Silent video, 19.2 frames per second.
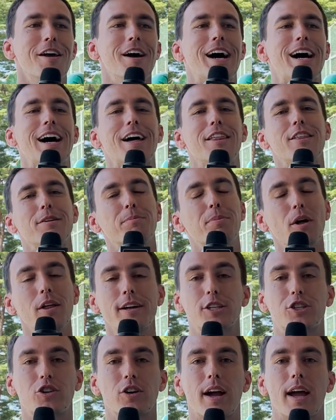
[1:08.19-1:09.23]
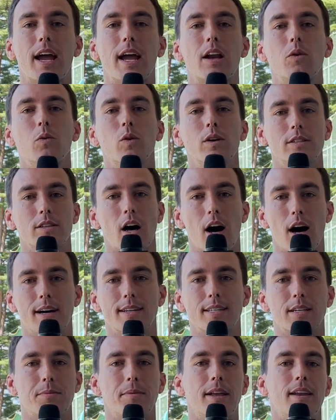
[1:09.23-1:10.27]
The bullet train was
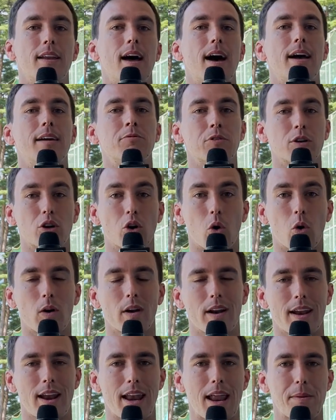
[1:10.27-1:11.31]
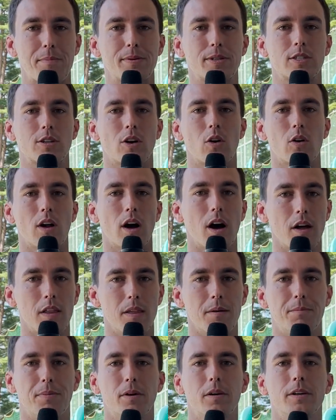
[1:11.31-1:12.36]
awesome, and I recorded an episode on
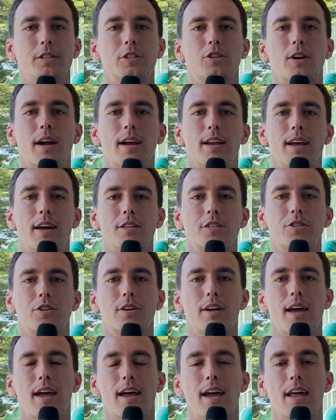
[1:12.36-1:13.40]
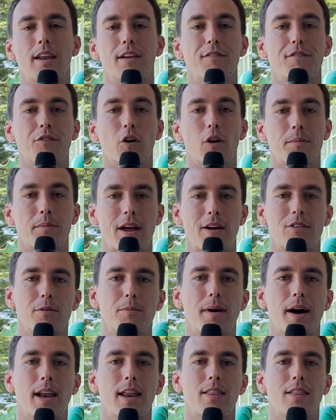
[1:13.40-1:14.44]
the bullet train yesterday and informed
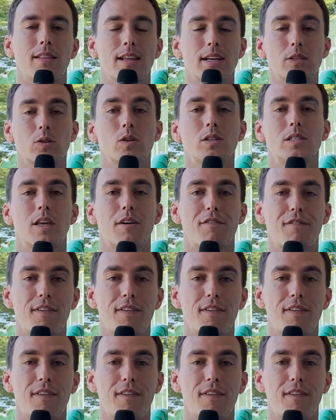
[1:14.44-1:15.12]
everybody that this was the